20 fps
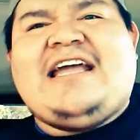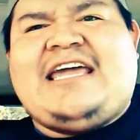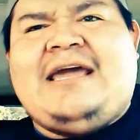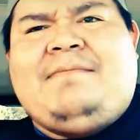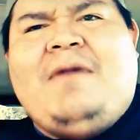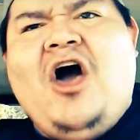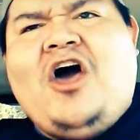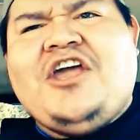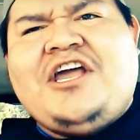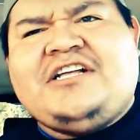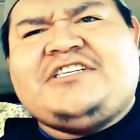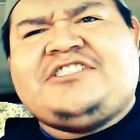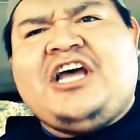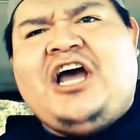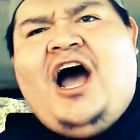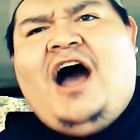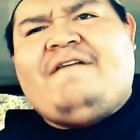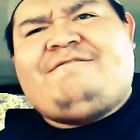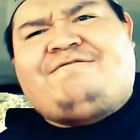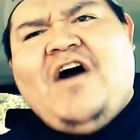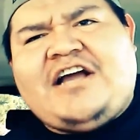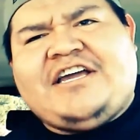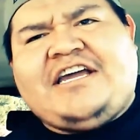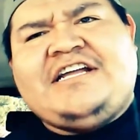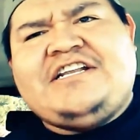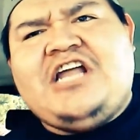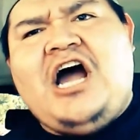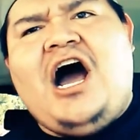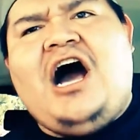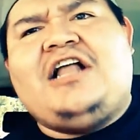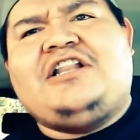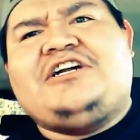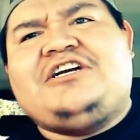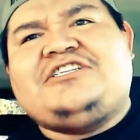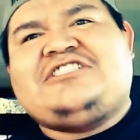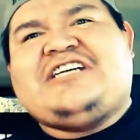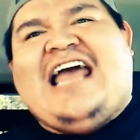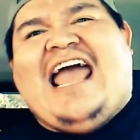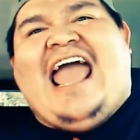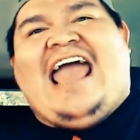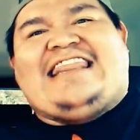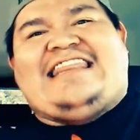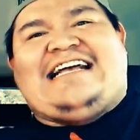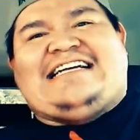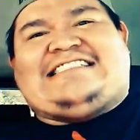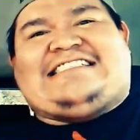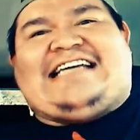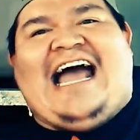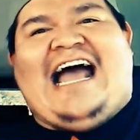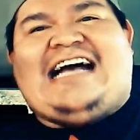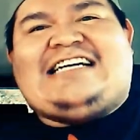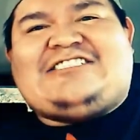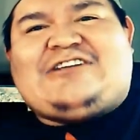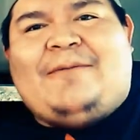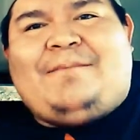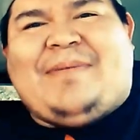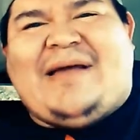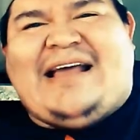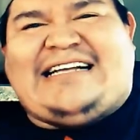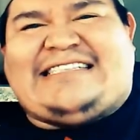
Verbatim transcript: making millions of fucking dollars, and these guys are